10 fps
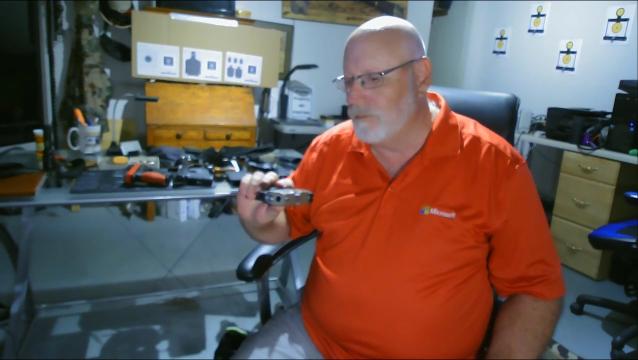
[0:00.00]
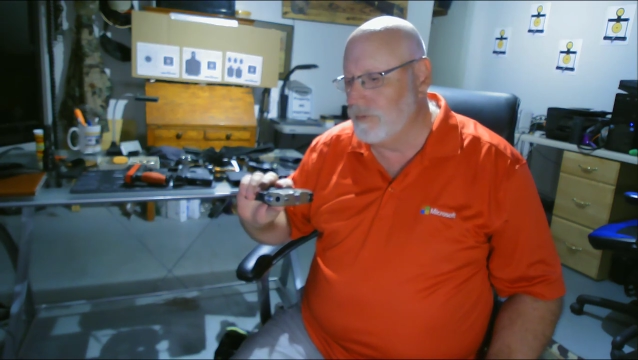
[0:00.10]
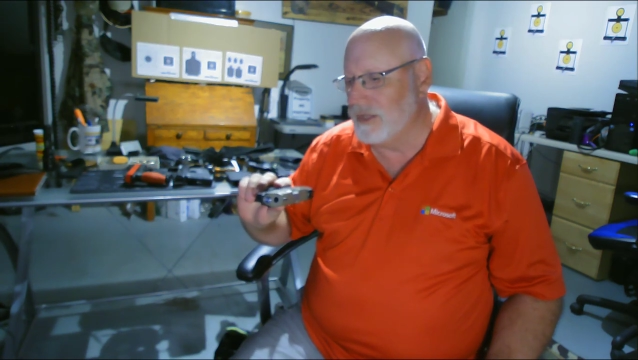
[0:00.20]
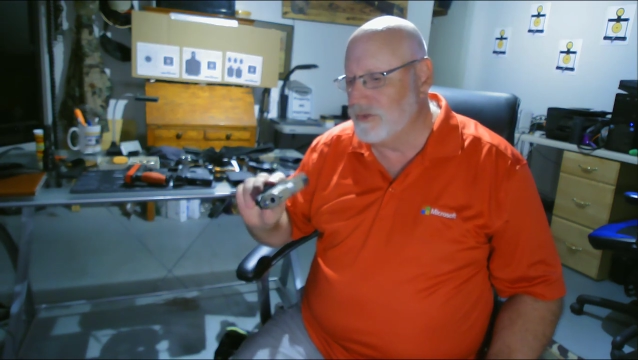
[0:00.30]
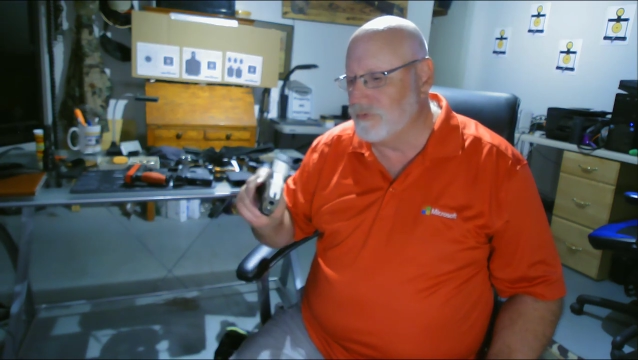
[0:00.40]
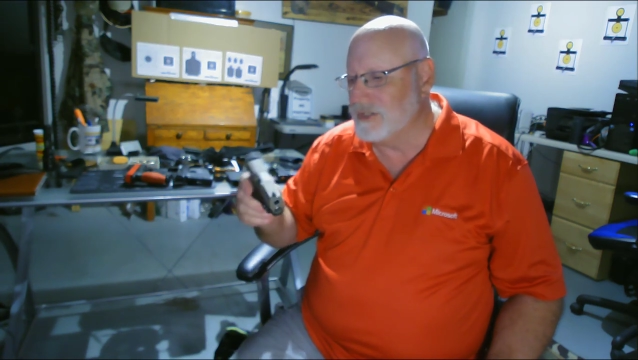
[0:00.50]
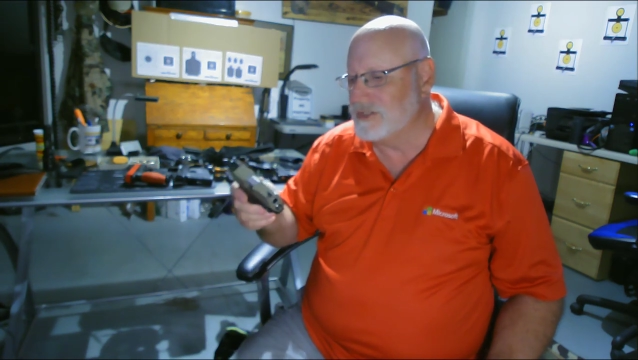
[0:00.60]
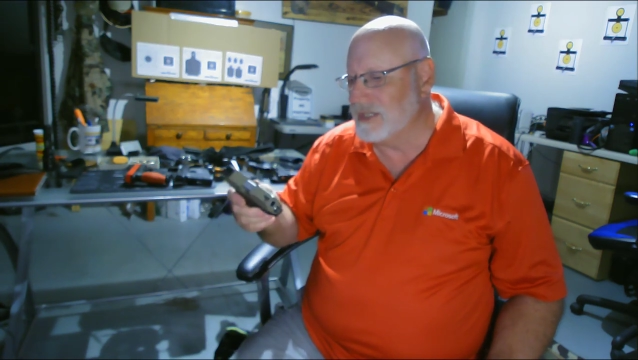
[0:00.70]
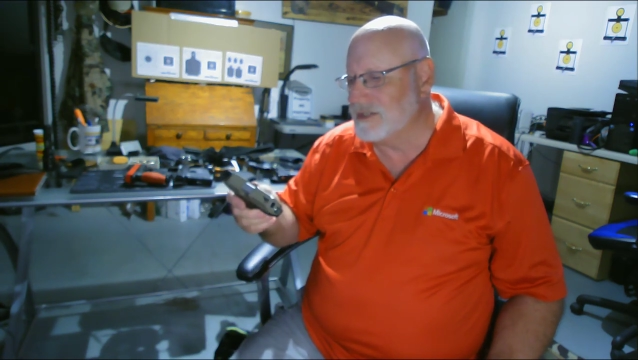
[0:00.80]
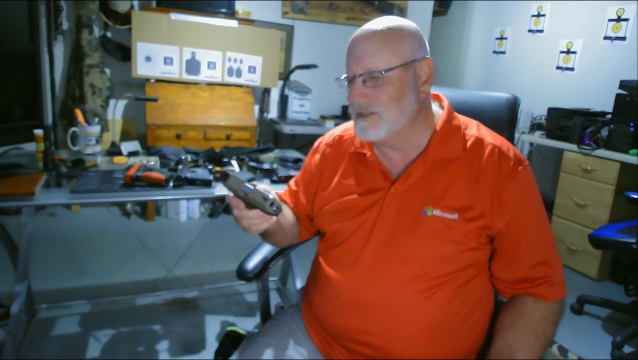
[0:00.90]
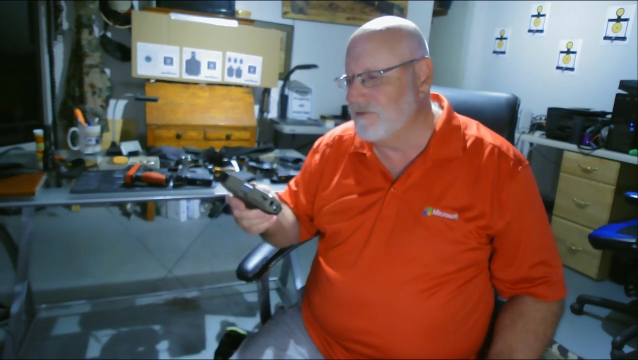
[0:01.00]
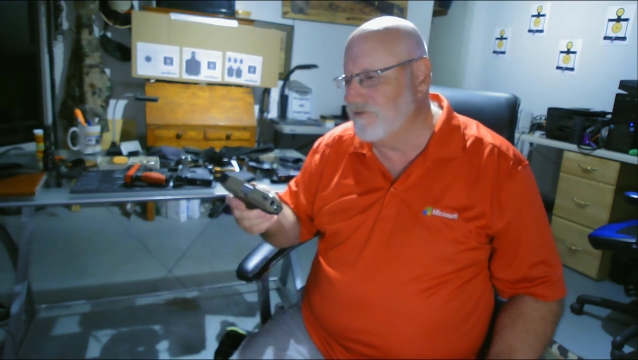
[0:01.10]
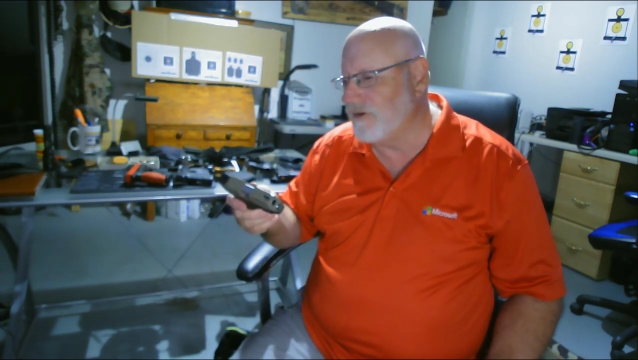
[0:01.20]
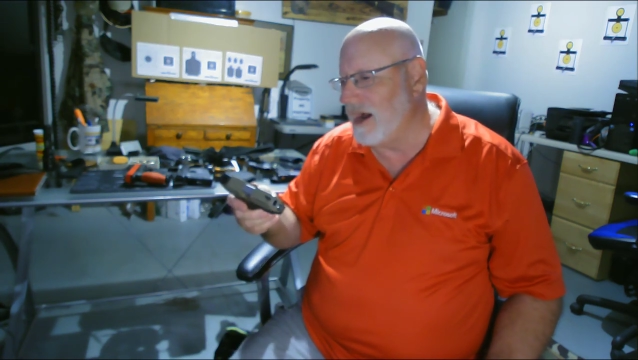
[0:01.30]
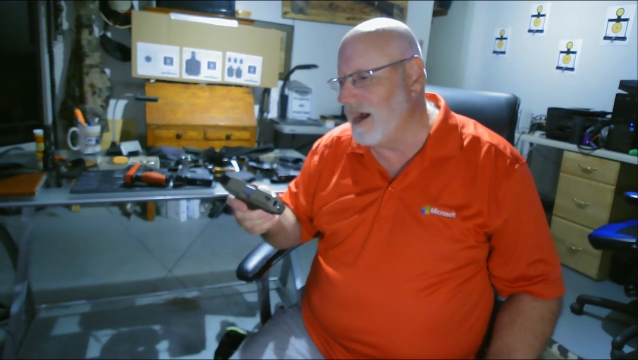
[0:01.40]

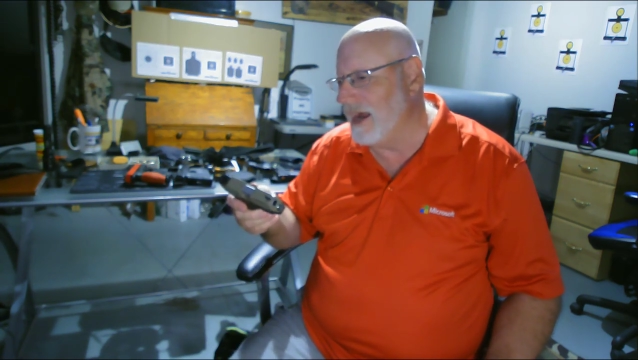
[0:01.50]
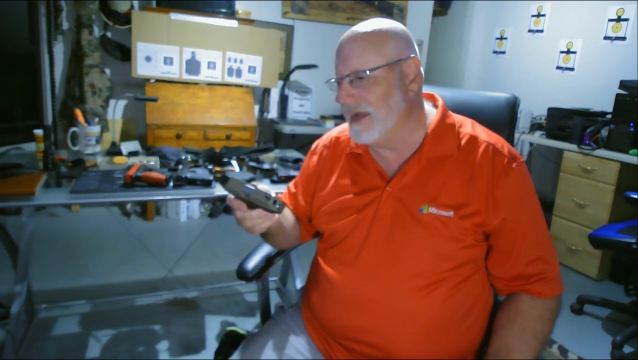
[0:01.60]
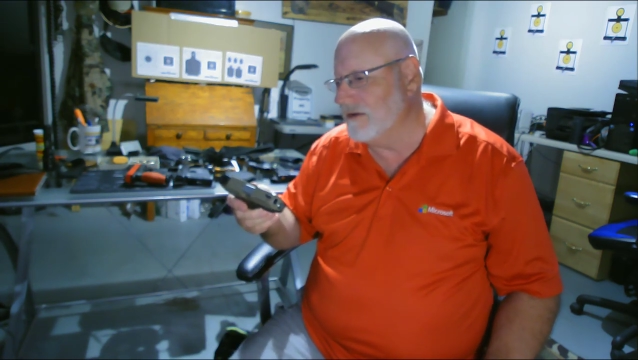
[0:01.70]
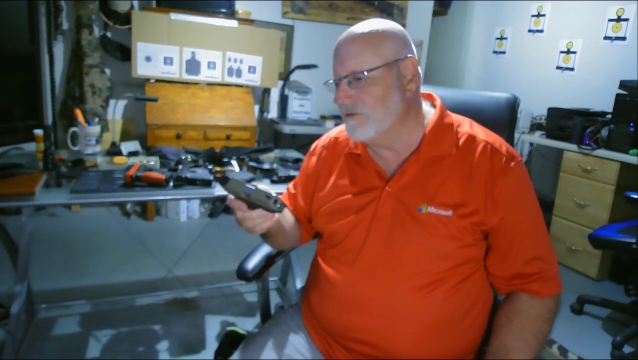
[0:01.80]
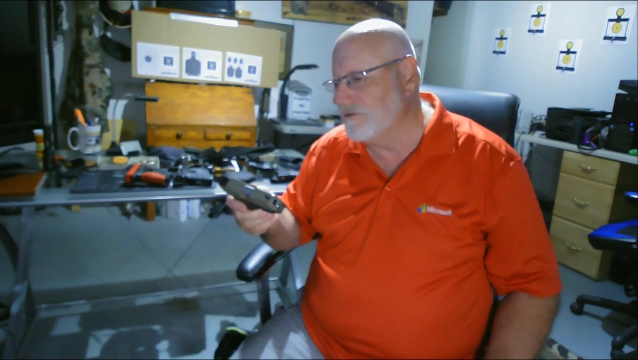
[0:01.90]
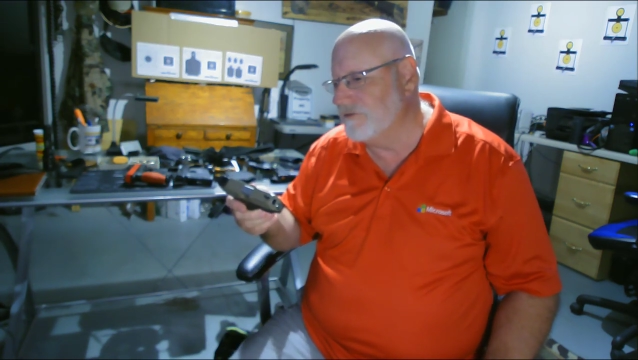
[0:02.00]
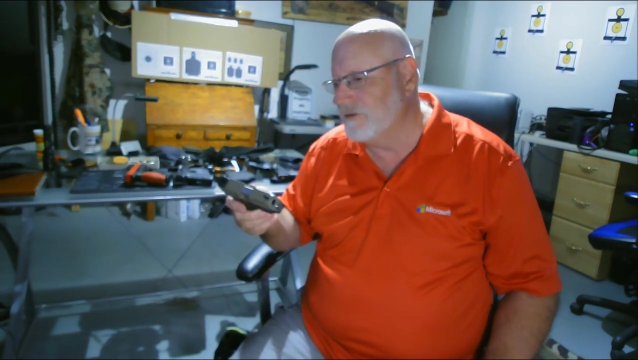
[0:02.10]
P365,